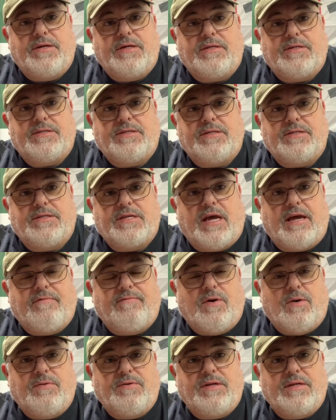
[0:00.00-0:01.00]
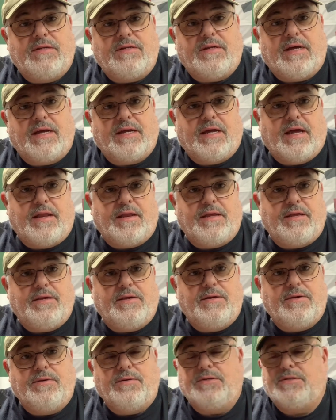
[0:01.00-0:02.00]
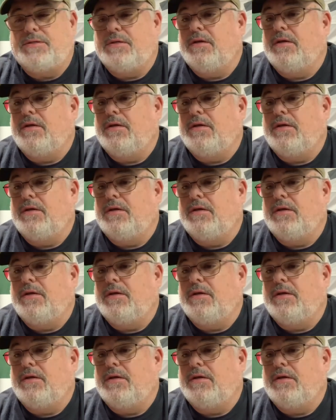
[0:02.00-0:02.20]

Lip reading: it since I've owned it, and I got it used.